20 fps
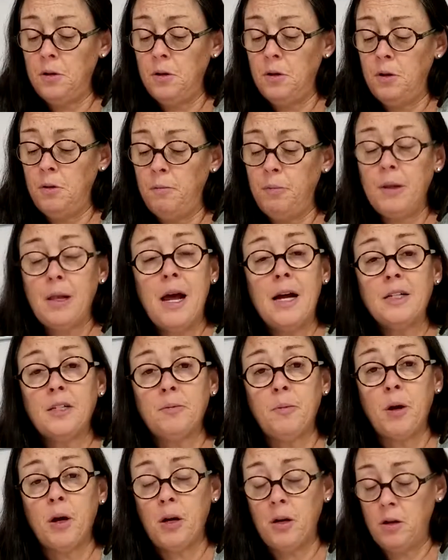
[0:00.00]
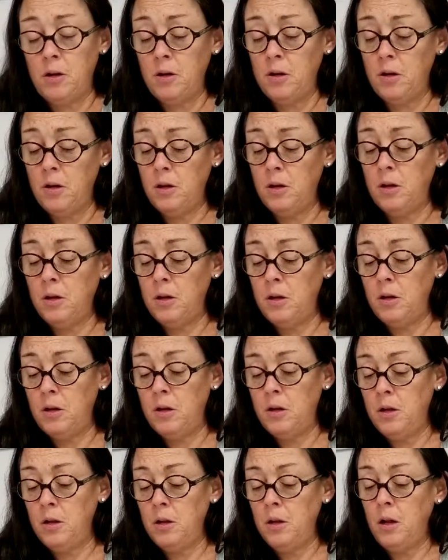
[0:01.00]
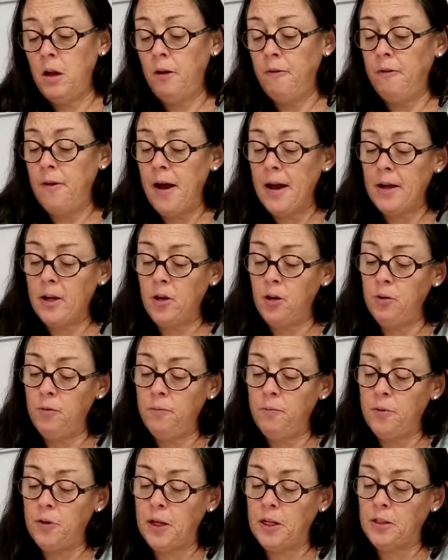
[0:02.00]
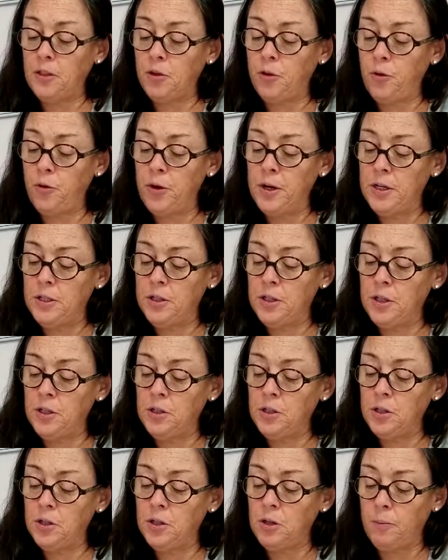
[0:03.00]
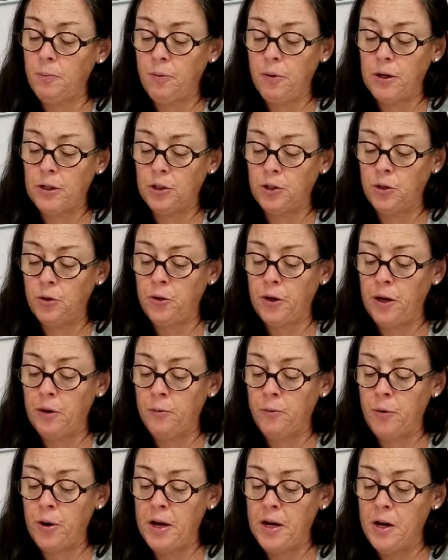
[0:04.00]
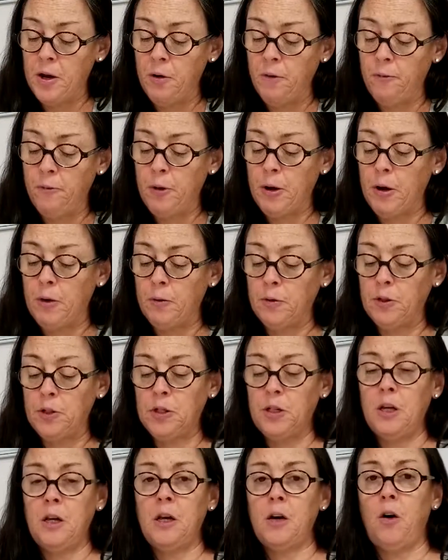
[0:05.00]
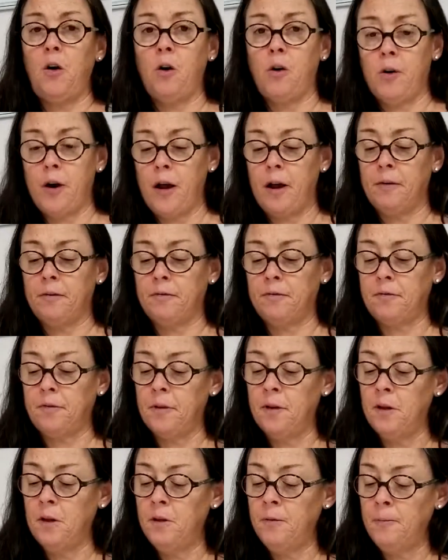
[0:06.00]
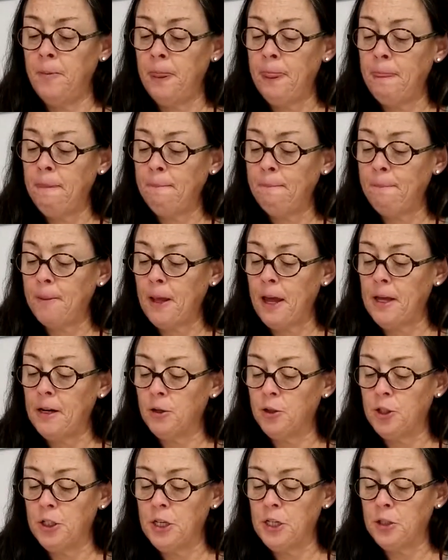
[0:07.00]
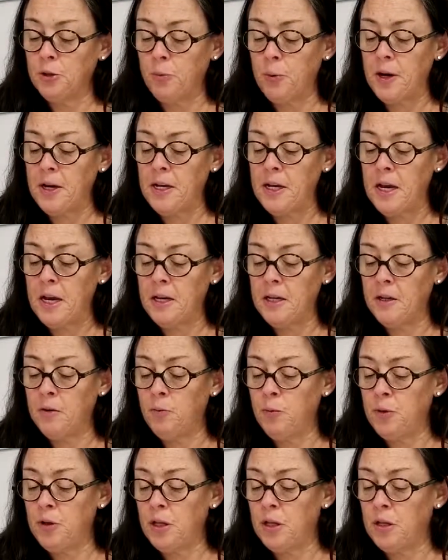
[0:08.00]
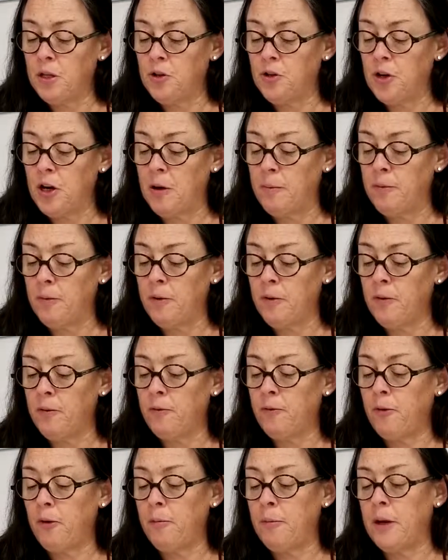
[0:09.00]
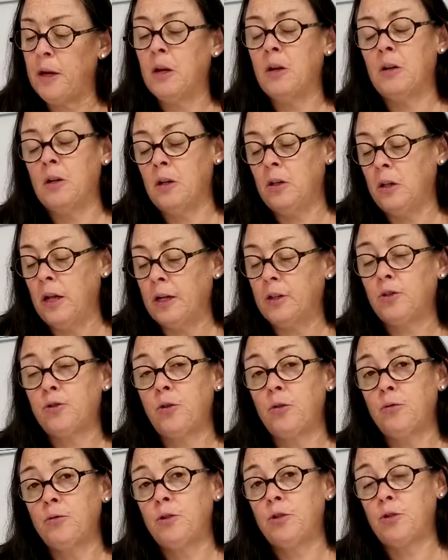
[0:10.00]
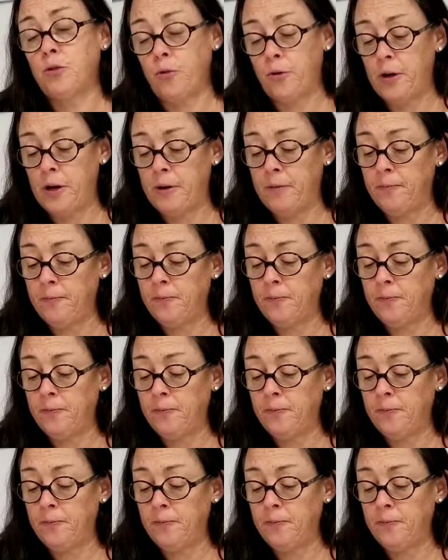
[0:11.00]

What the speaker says: Plasma. A vacuum that decreases the pressure and radio frequency, RF. Energy is radiated within the chamber from an electrode screen.